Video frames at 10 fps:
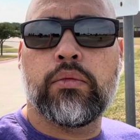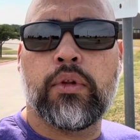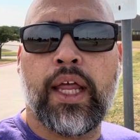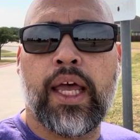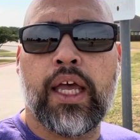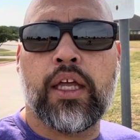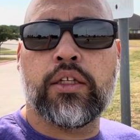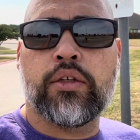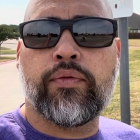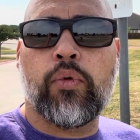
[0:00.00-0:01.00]

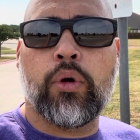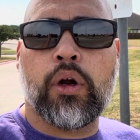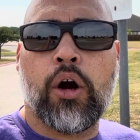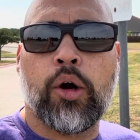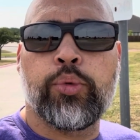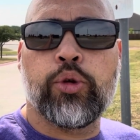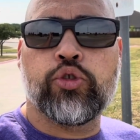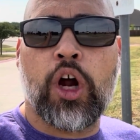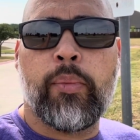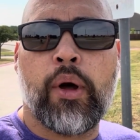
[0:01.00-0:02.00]
lane for carpool
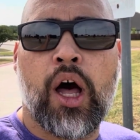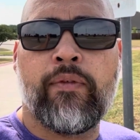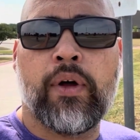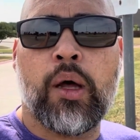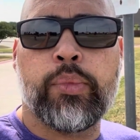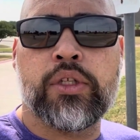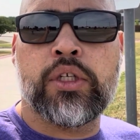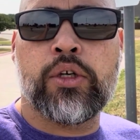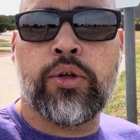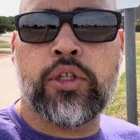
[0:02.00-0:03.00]
drop-off up
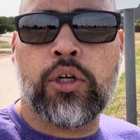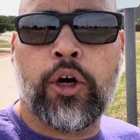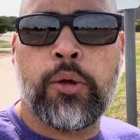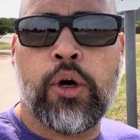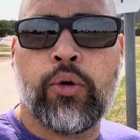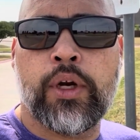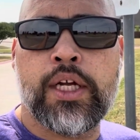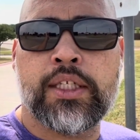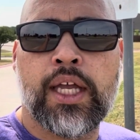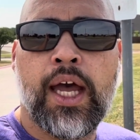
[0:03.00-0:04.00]
until the tardy bell
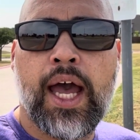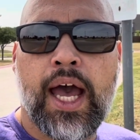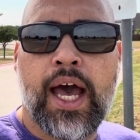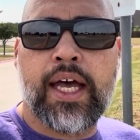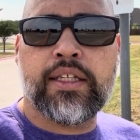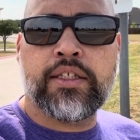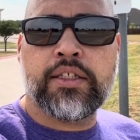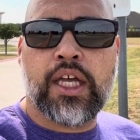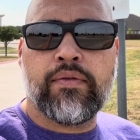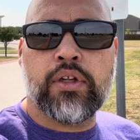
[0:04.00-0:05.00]
rings at
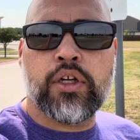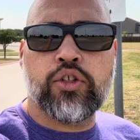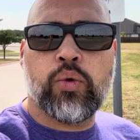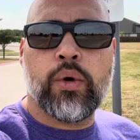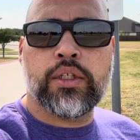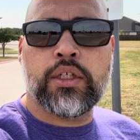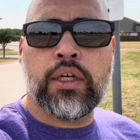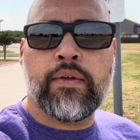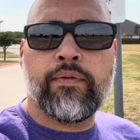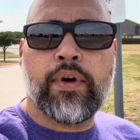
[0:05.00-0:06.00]

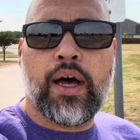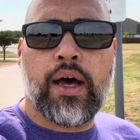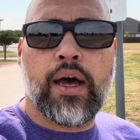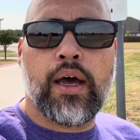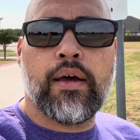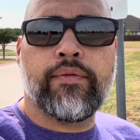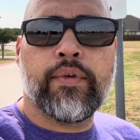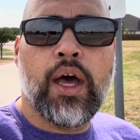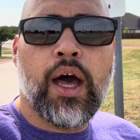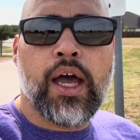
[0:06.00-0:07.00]
7:25.
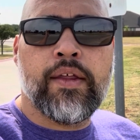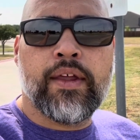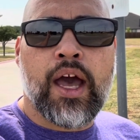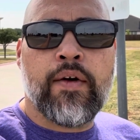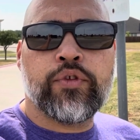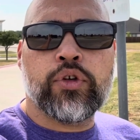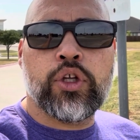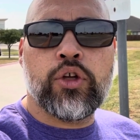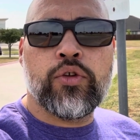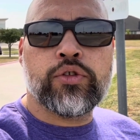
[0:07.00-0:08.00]
In the
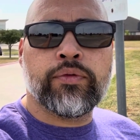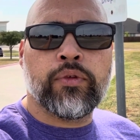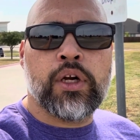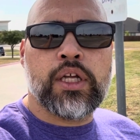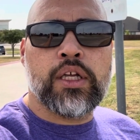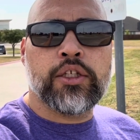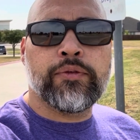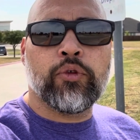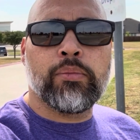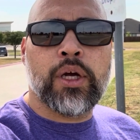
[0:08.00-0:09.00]
afternoons, the front is
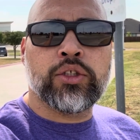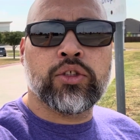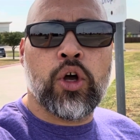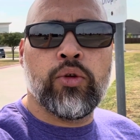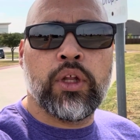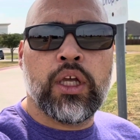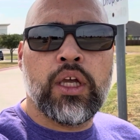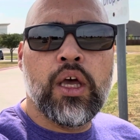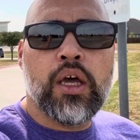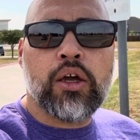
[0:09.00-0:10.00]
for buses
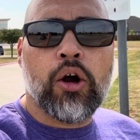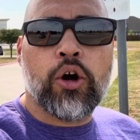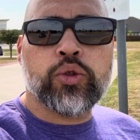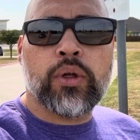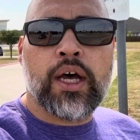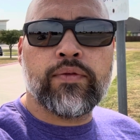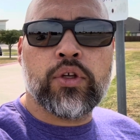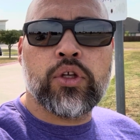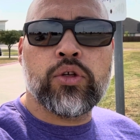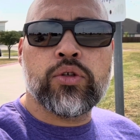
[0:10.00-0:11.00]
only. Cars will have
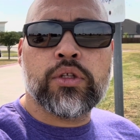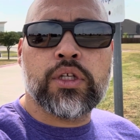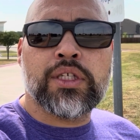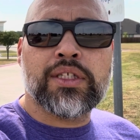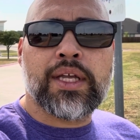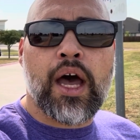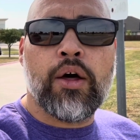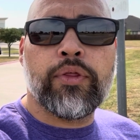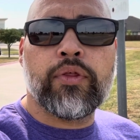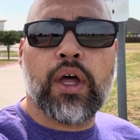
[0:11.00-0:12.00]
to use the
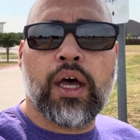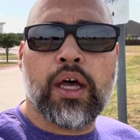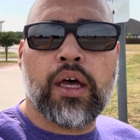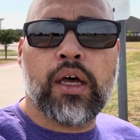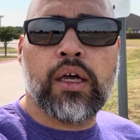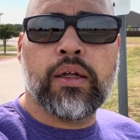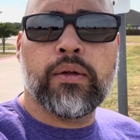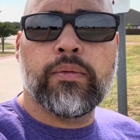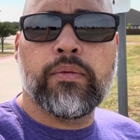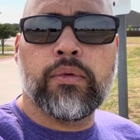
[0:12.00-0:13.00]
south
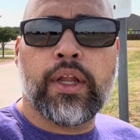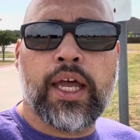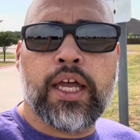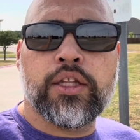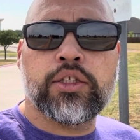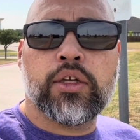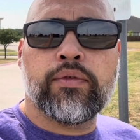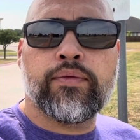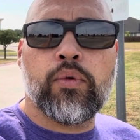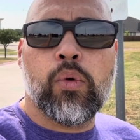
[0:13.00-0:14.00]
lanes
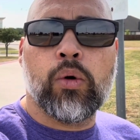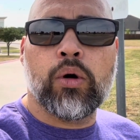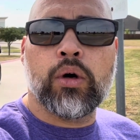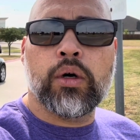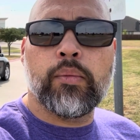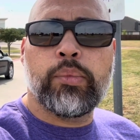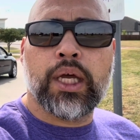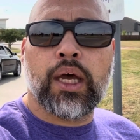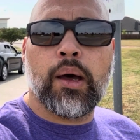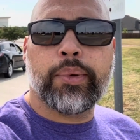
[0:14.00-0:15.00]
for
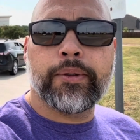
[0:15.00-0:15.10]
pickup.